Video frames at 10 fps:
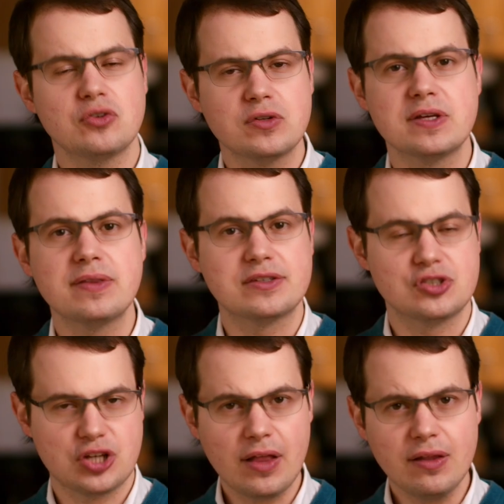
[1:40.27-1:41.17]
Turns out that's
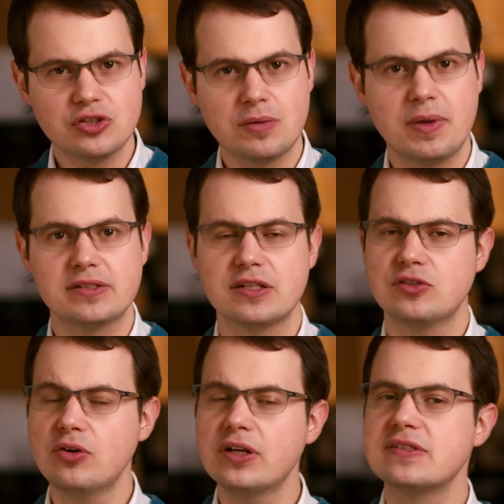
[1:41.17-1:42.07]
challenging because the
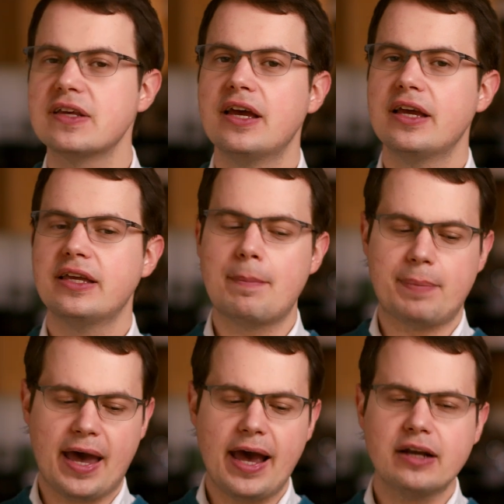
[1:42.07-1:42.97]
circuits get
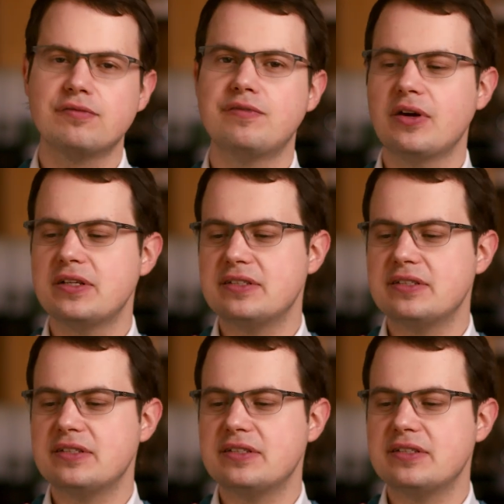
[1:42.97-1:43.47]
packed very